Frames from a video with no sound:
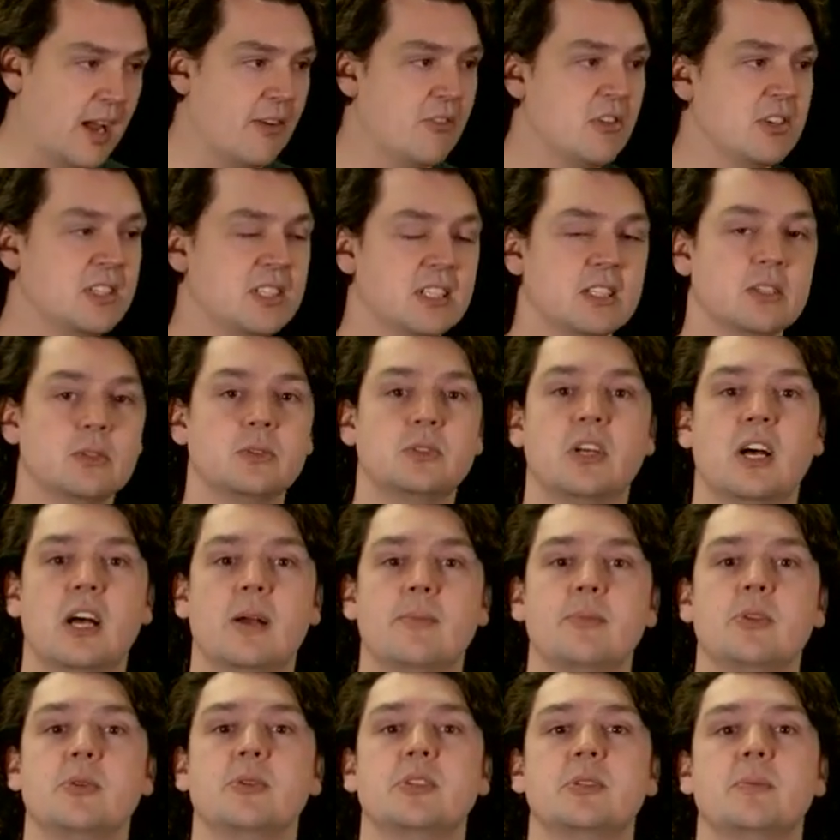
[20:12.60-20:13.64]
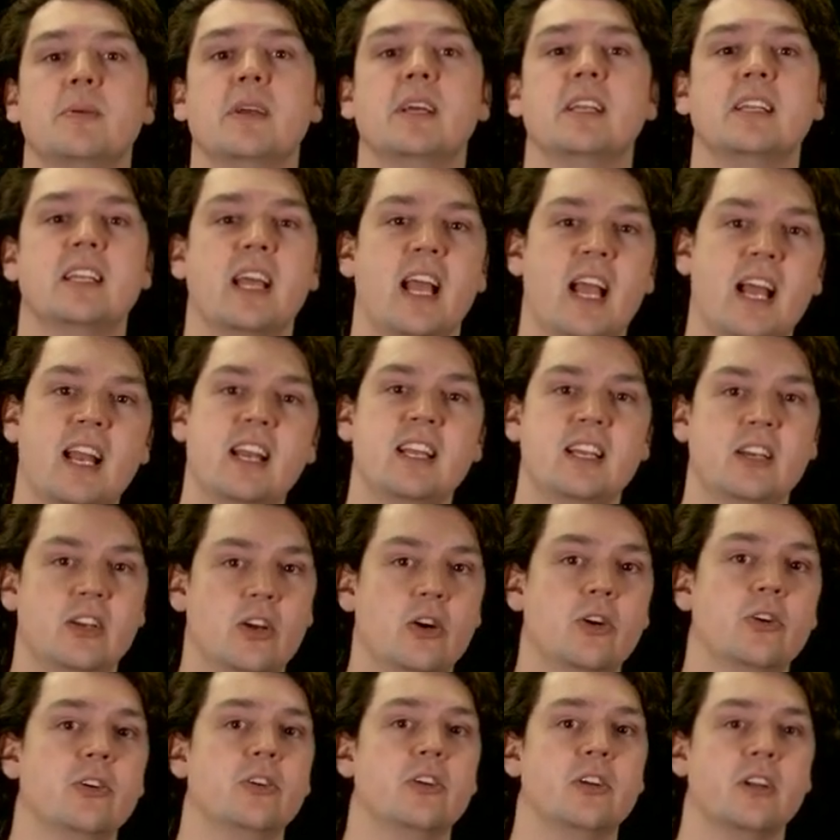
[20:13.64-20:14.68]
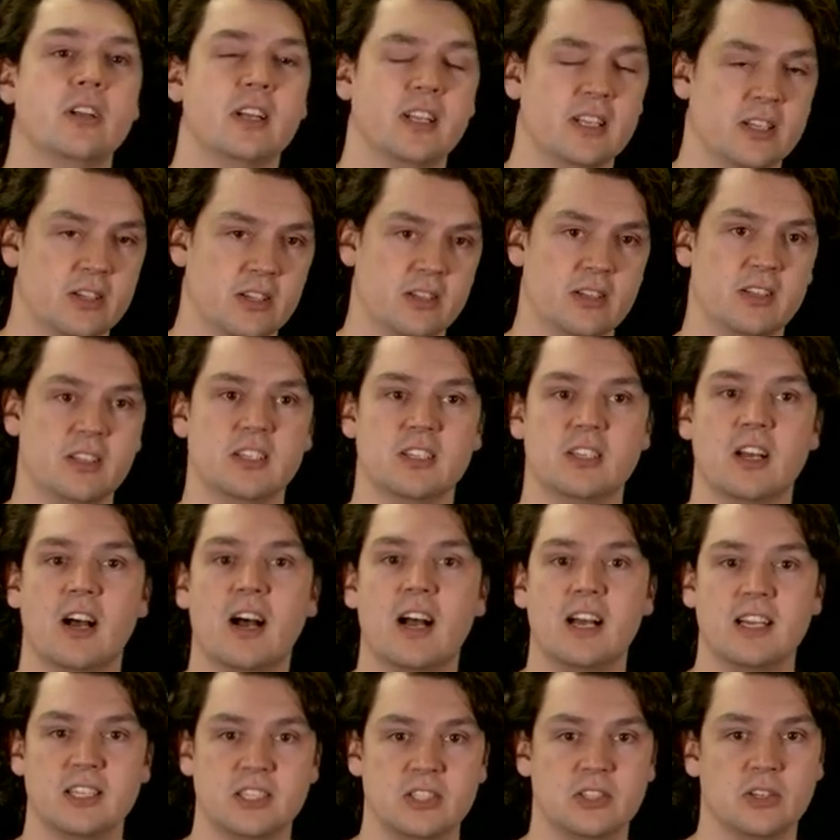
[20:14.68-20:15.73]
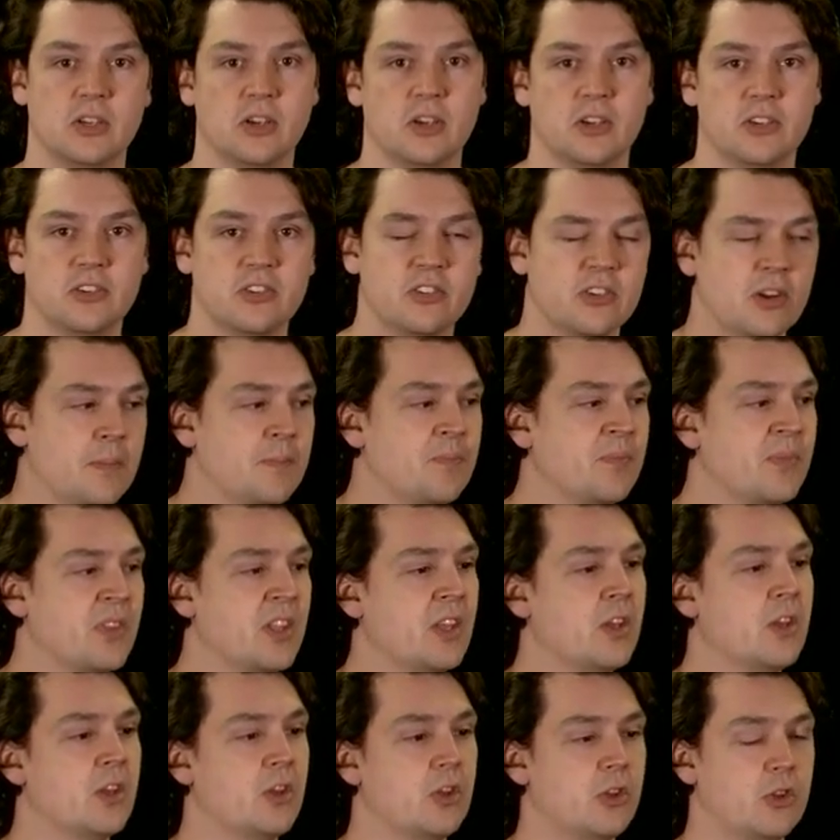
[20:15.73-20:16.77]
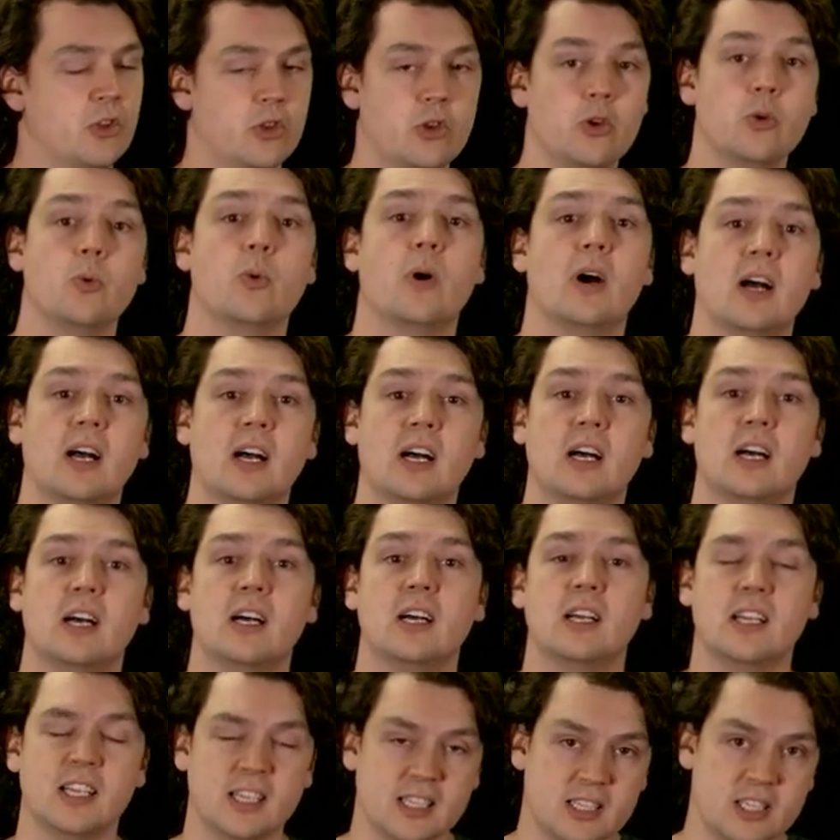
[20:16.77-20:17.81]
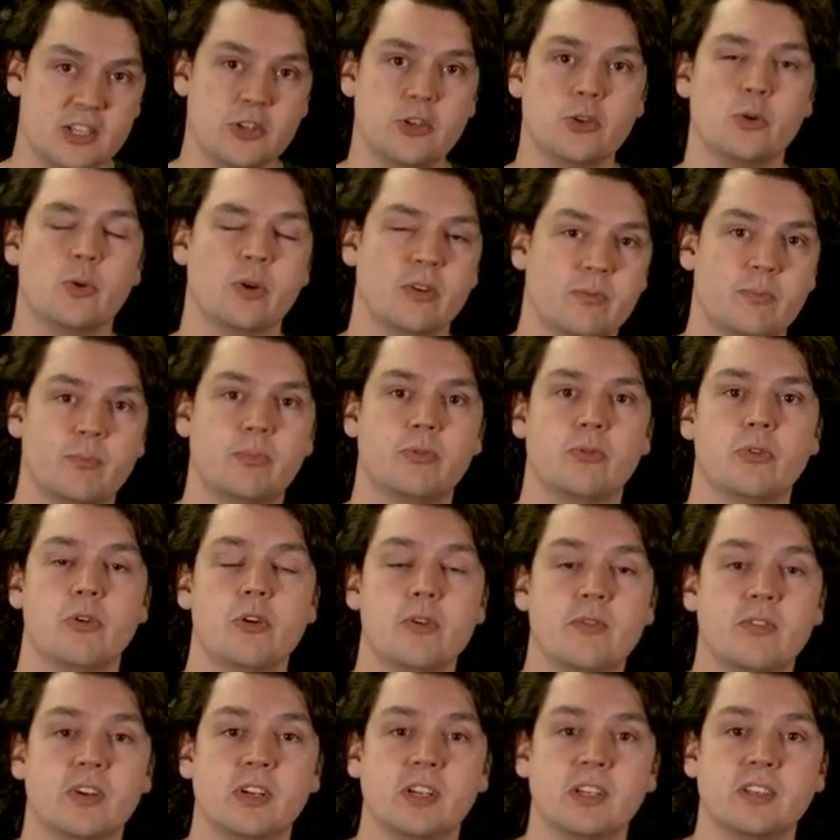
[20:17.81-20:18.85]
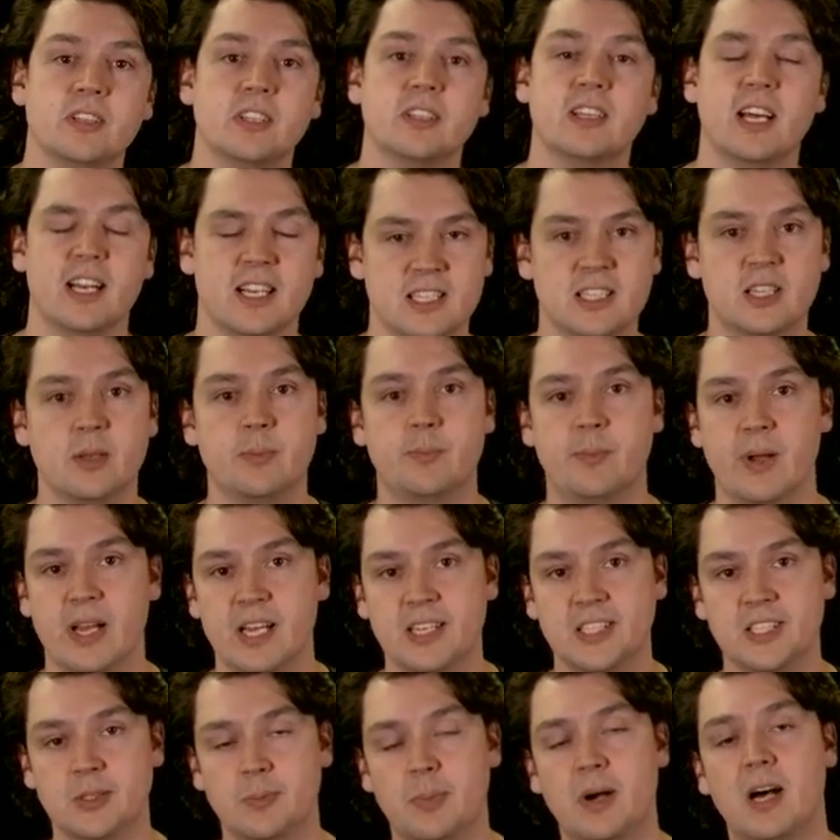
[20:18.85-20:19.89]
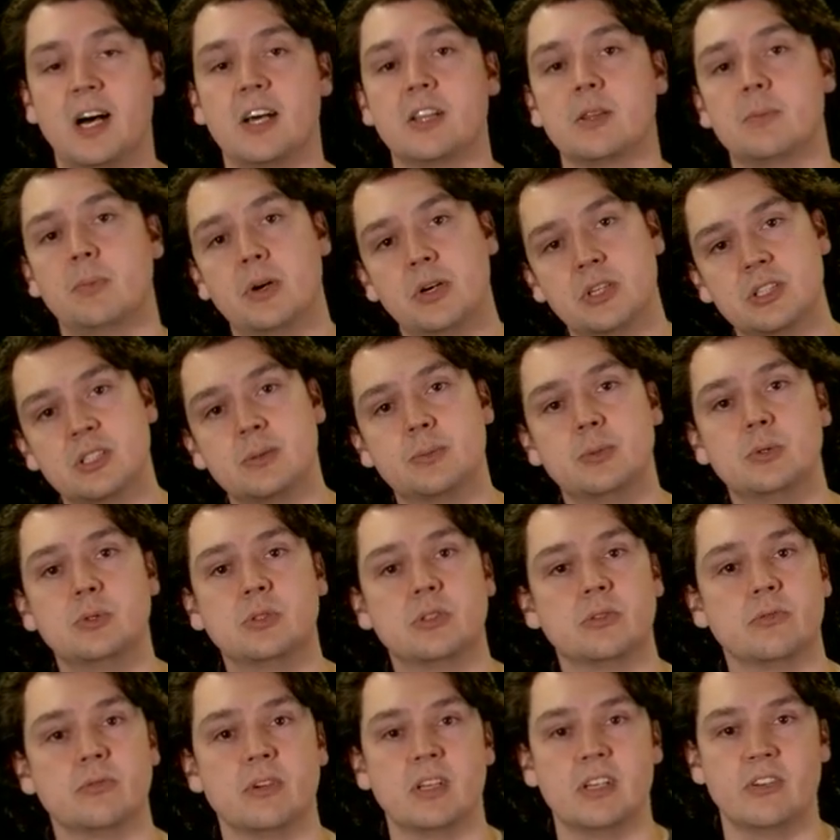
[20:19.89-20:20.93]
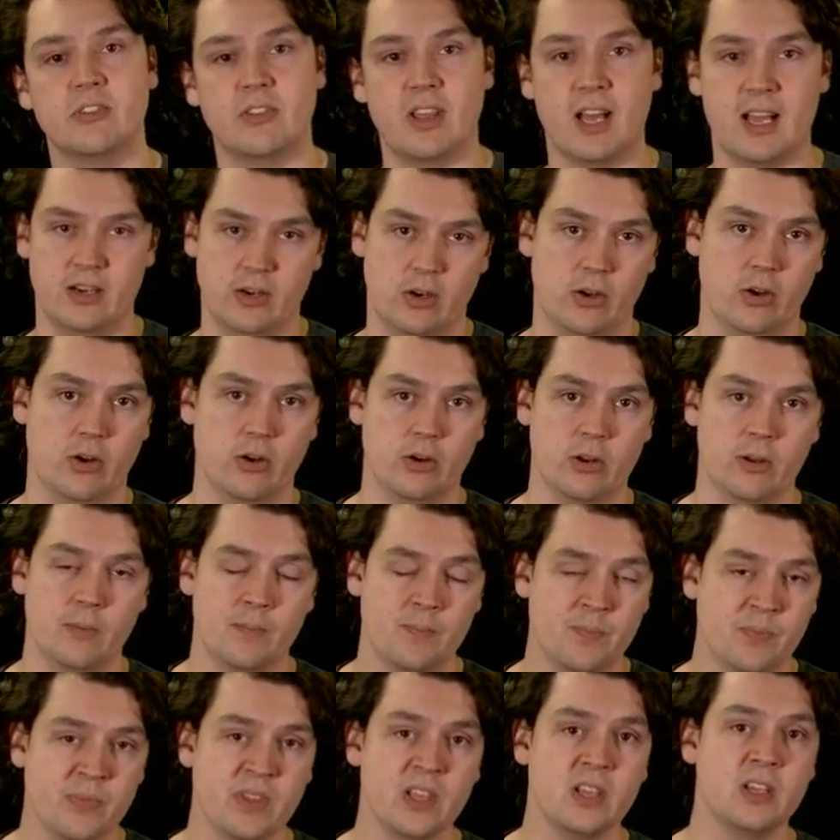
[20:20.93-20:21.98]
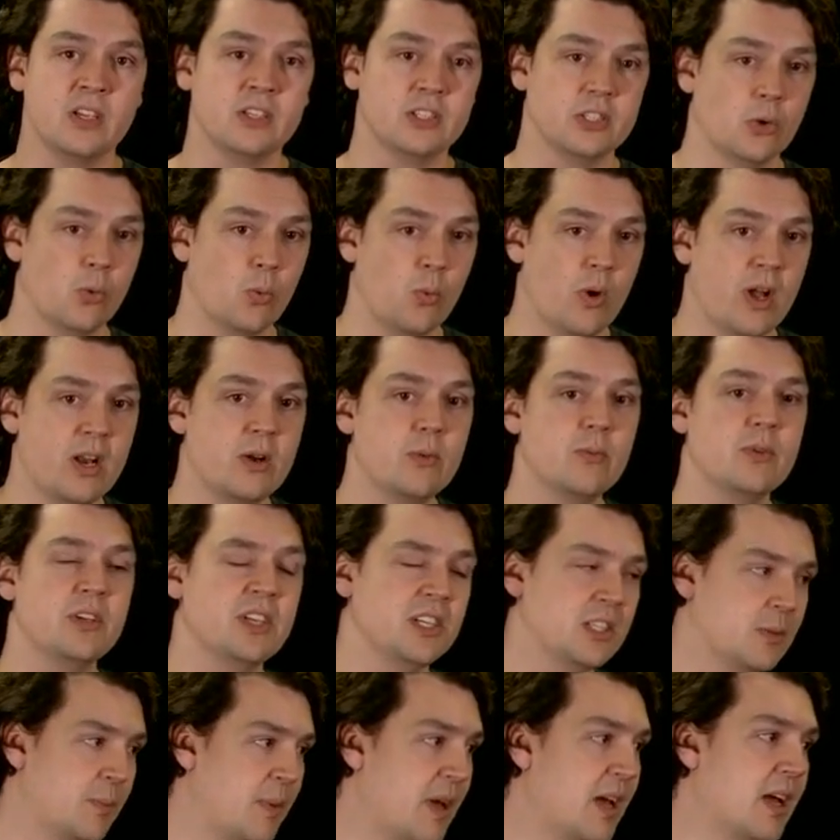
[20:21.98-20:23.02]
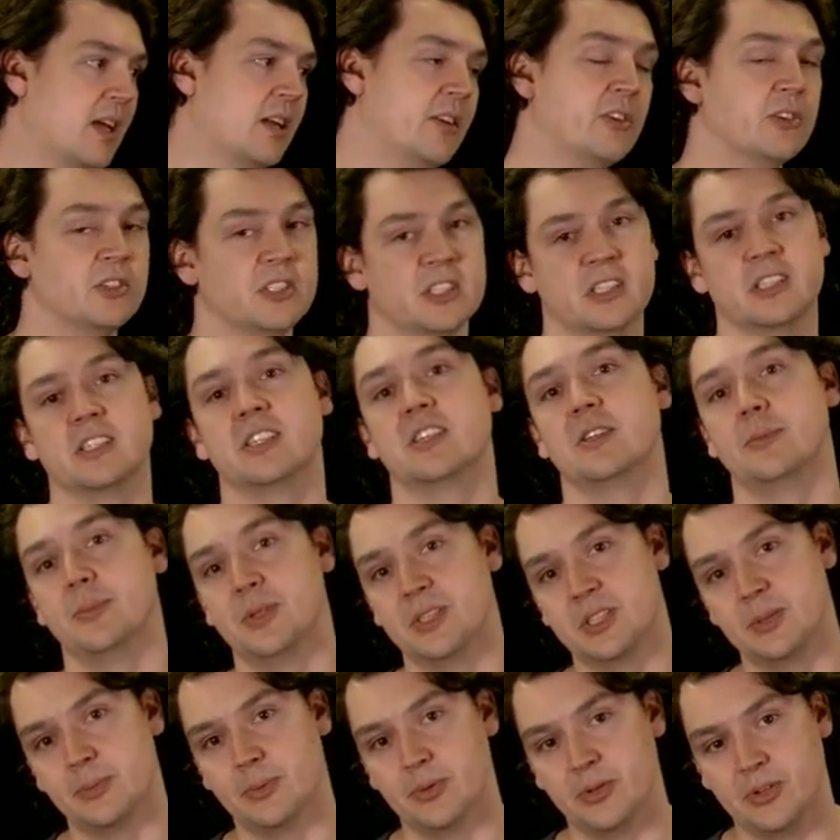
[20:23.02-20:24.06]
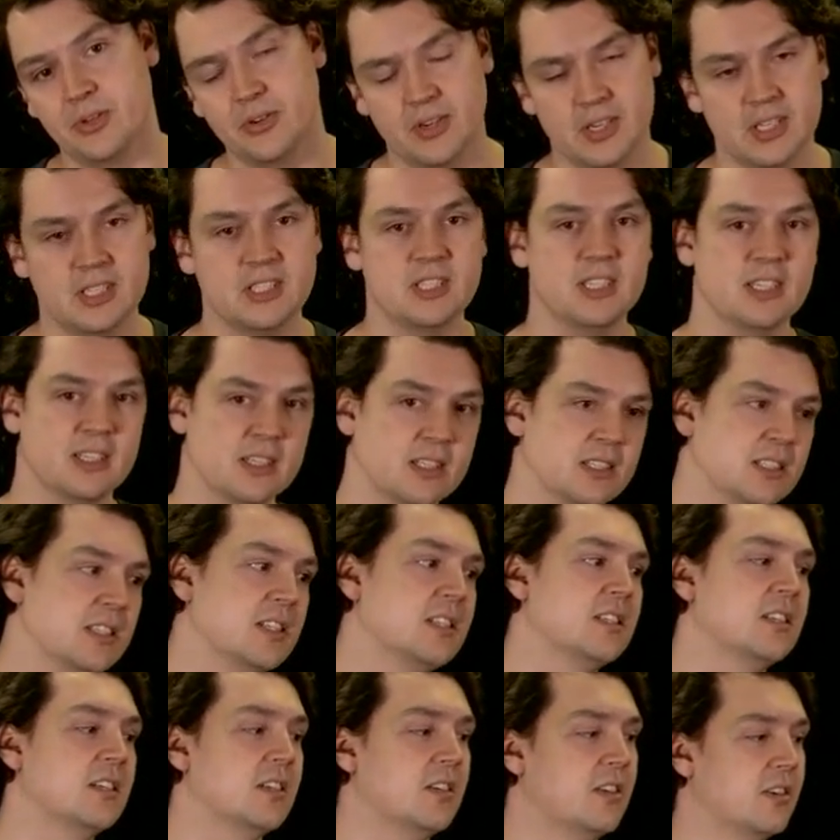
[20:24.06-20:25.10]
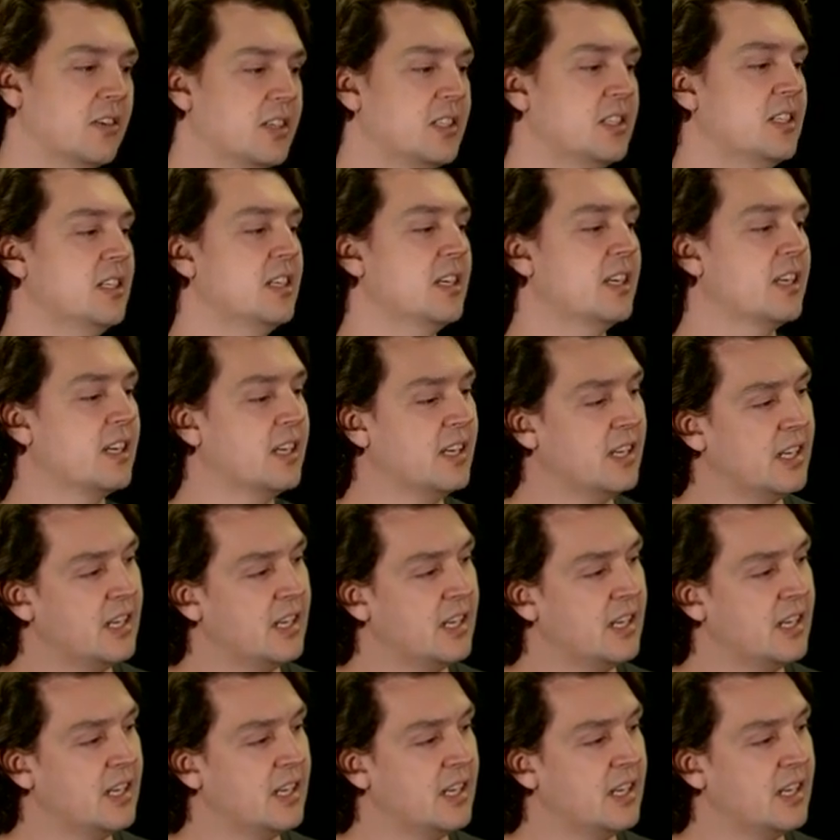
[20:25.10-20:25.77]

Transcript: single time you expand any node in the entire search, you have proven that that is the best path possible to reach that node. So when we expand using an admissible heuristic, consistent heuristic,